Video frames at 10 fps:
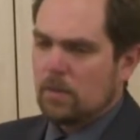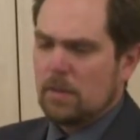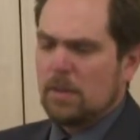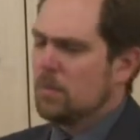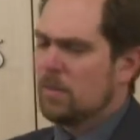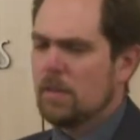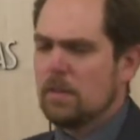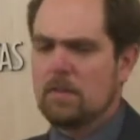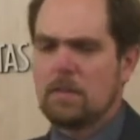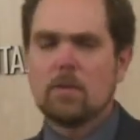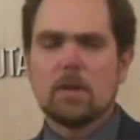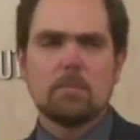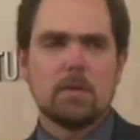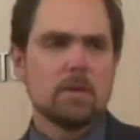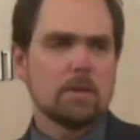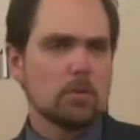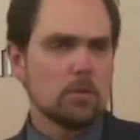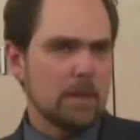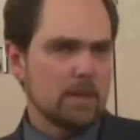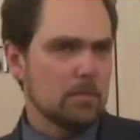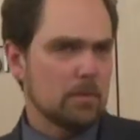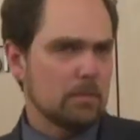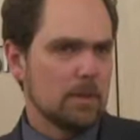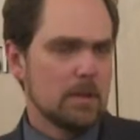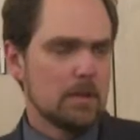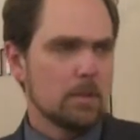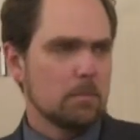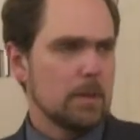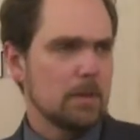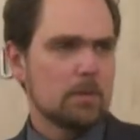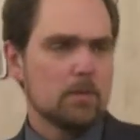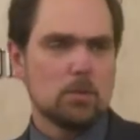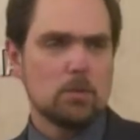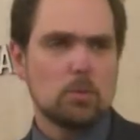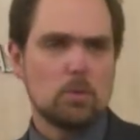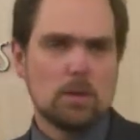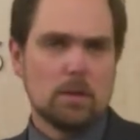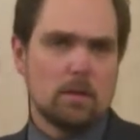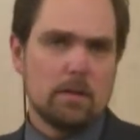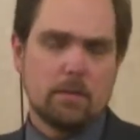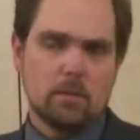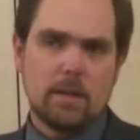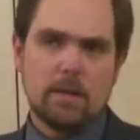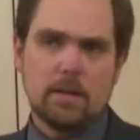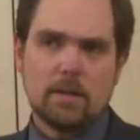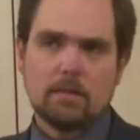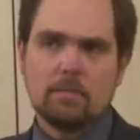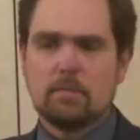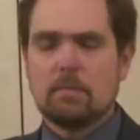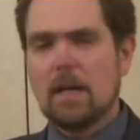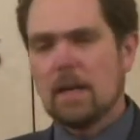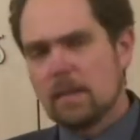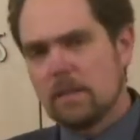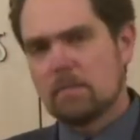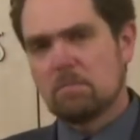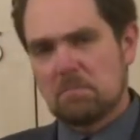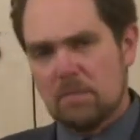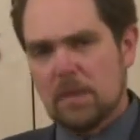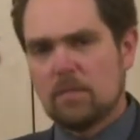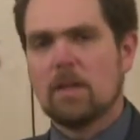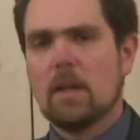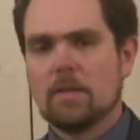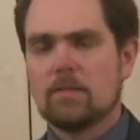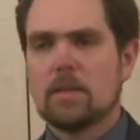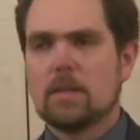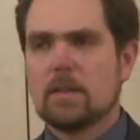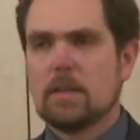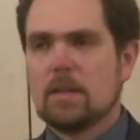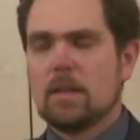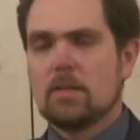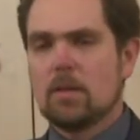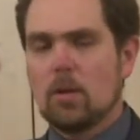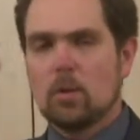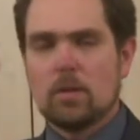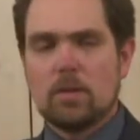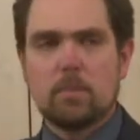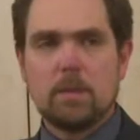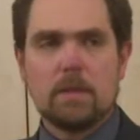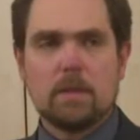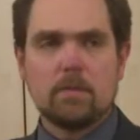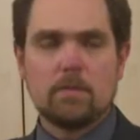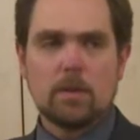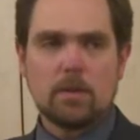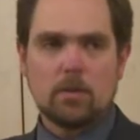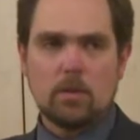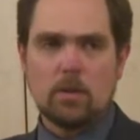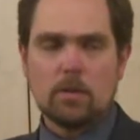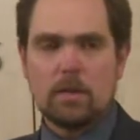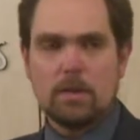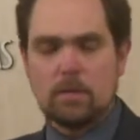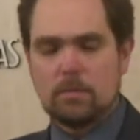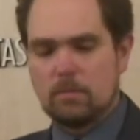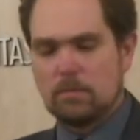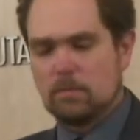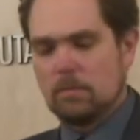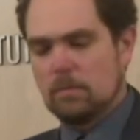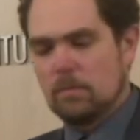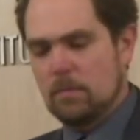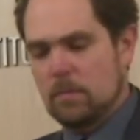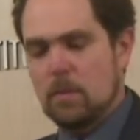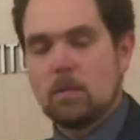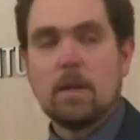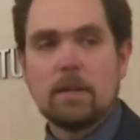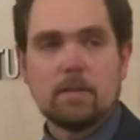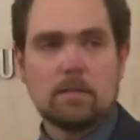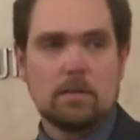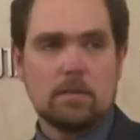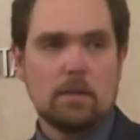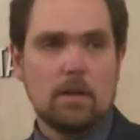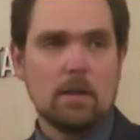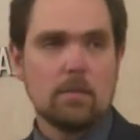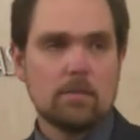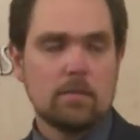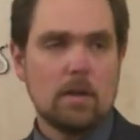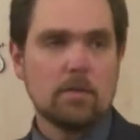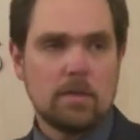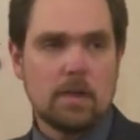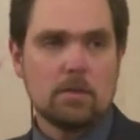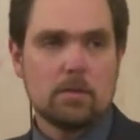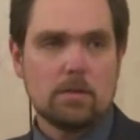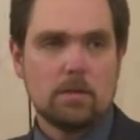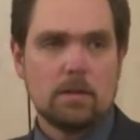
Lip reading: And I would say the Estonian political spectrum compared to Lithuania and even Latvia has always been very strongly to the right of center.